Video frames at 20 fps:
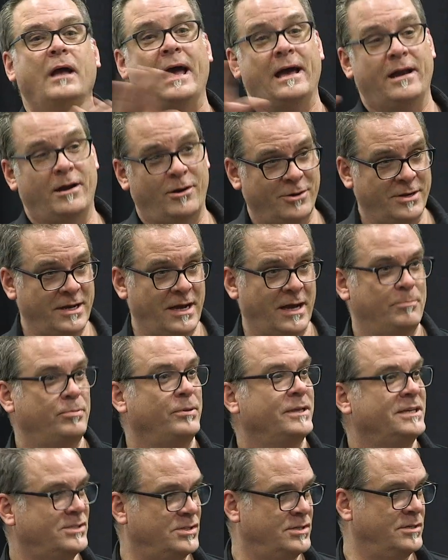at REI,
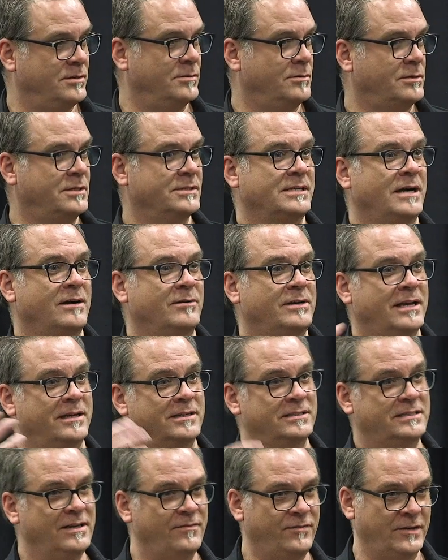please do, because I'll get
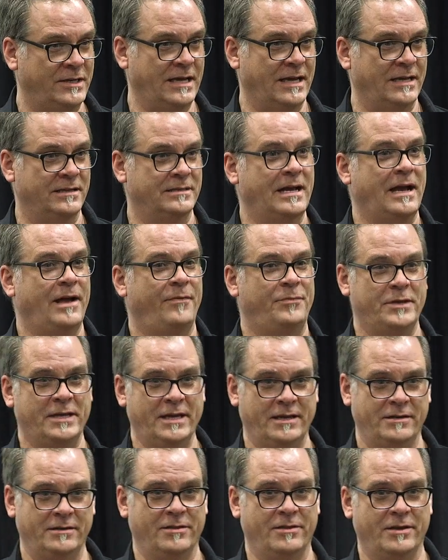a dividend at
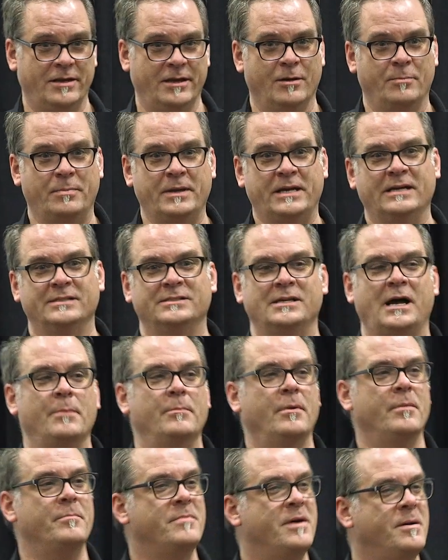the end of the year because
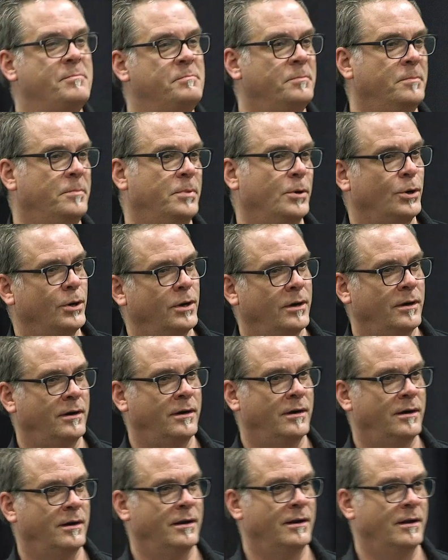I'm a member.
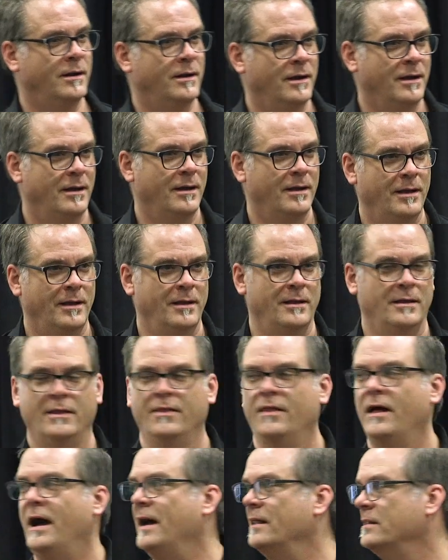
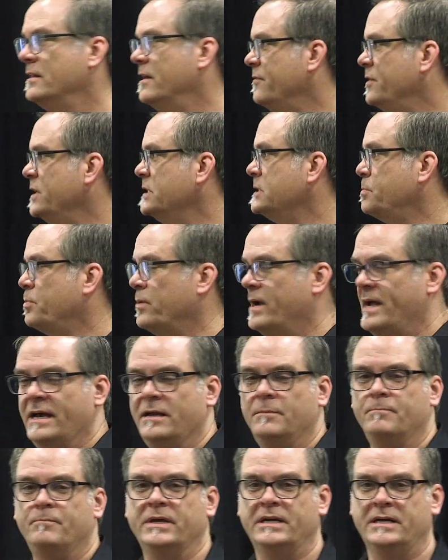I love this
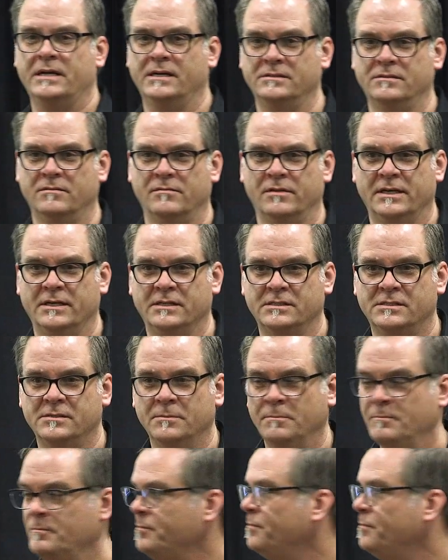brand because of this.